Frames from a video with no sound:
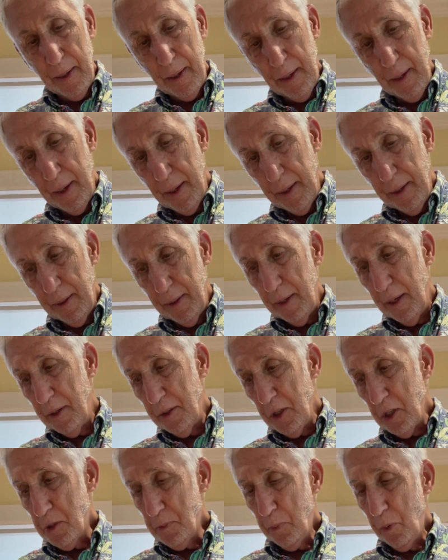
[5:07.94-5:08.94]
And at
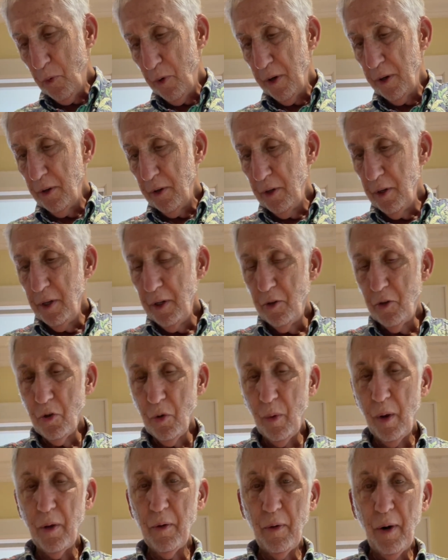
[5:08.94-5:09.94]
this point, you need
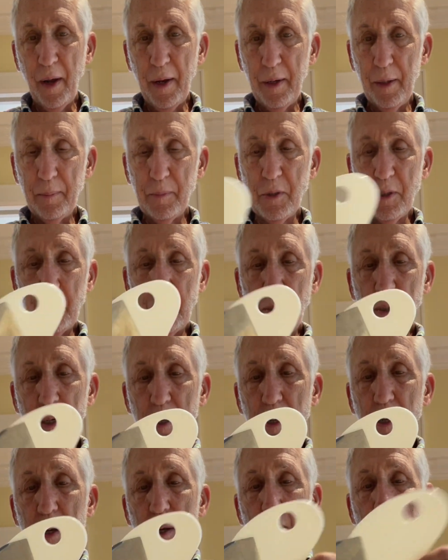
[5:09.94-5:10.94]
2 other items.
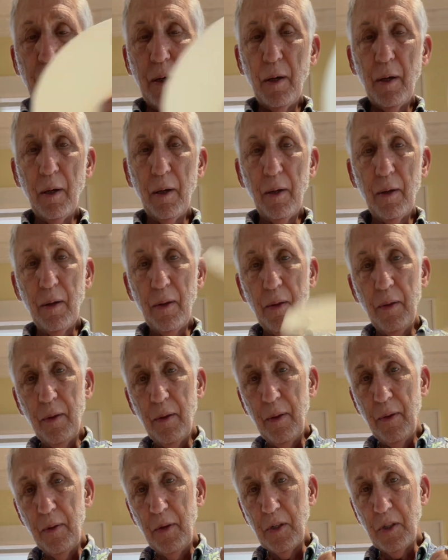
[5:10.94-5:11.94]

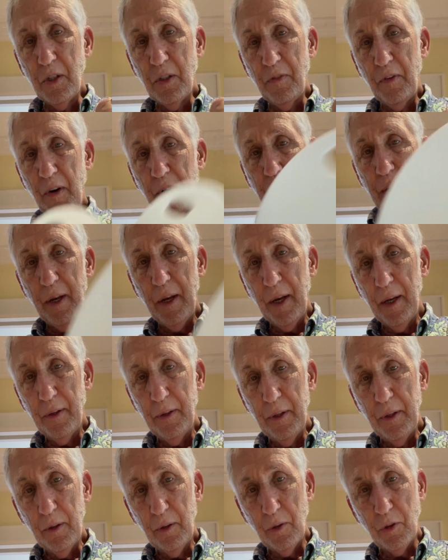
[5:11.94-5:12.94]
This is very
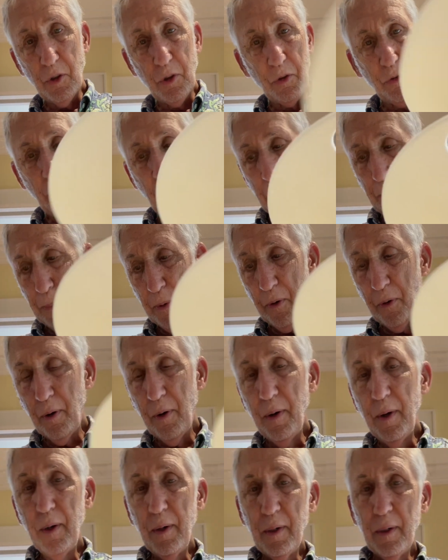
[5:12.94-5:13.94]
handy, a little scraper.
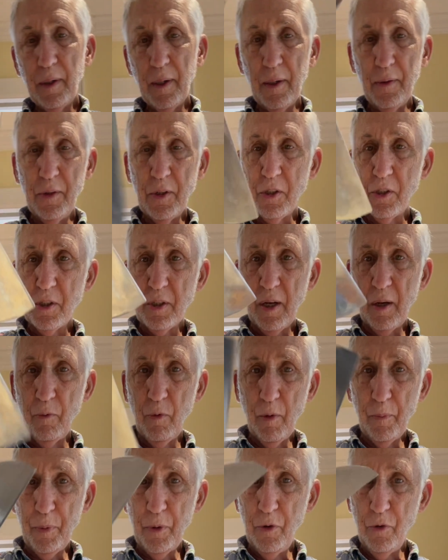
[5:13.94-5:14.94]
And this, I
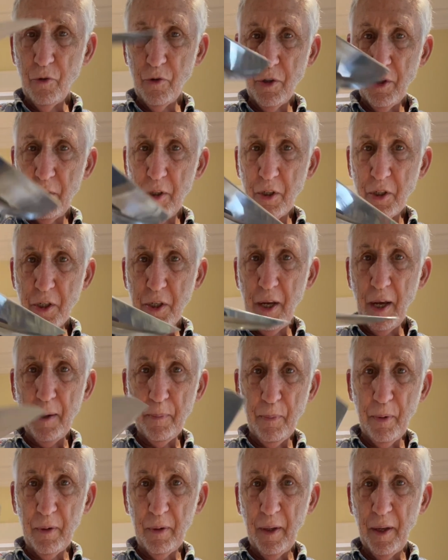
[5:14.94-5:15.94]
won't be using this
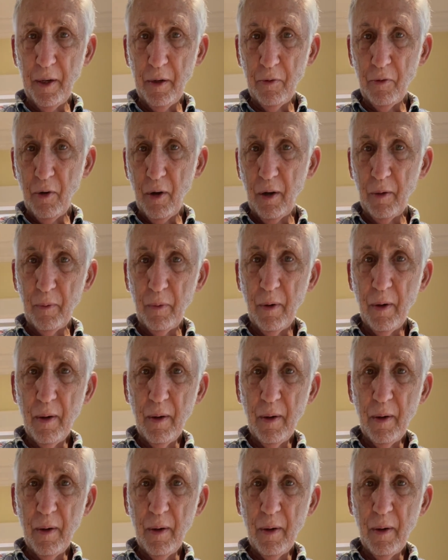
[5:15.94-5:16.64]
yet, but later on,